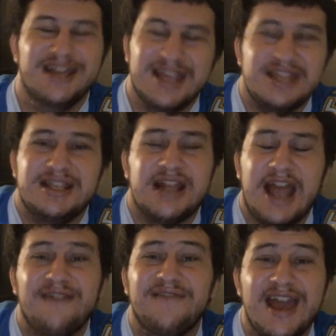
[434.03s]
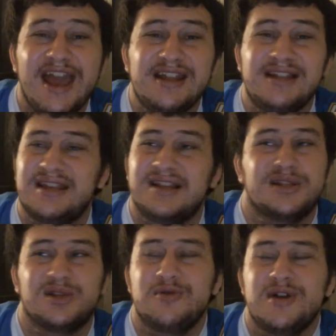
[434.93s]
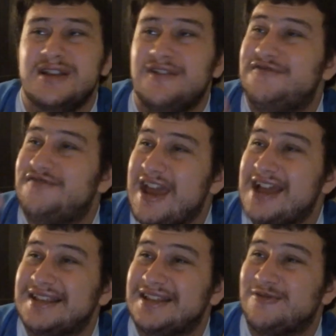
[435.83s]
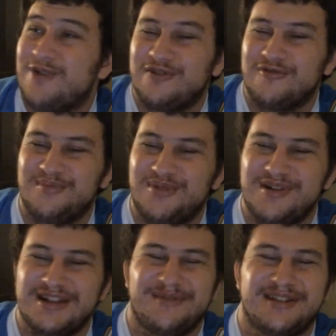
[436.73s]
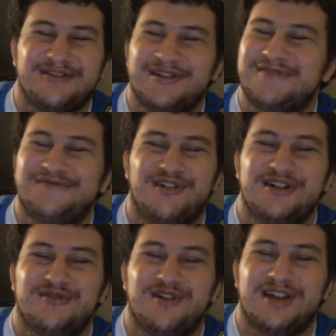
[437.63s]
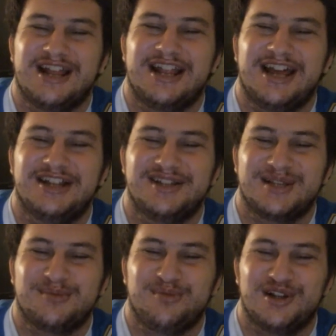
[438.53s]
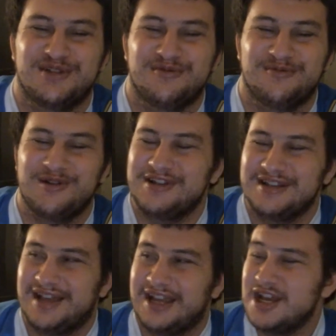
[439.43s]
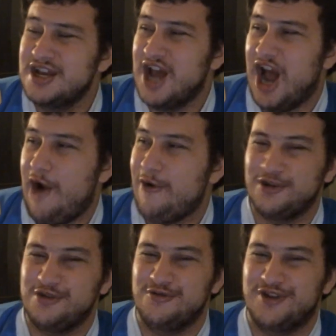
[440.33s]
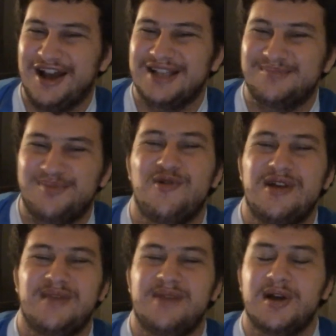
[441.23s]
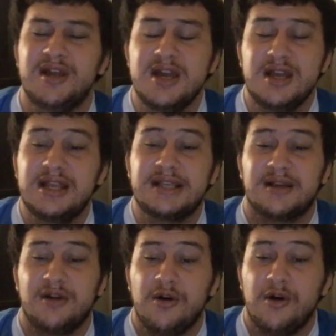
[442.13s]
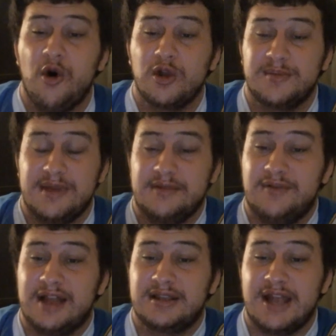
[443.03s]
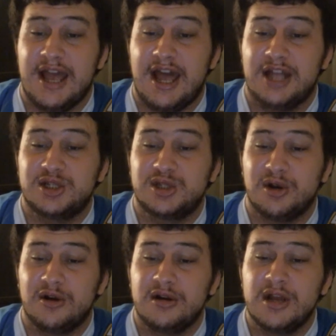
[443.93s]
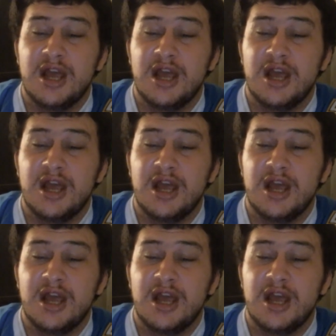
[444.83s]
He didn't have anything. And so the fans in Toronto were booing him. It's always funny looking at Edge's expression where he's like, how are you guys booing me? But this ultimately led to the Edge turn.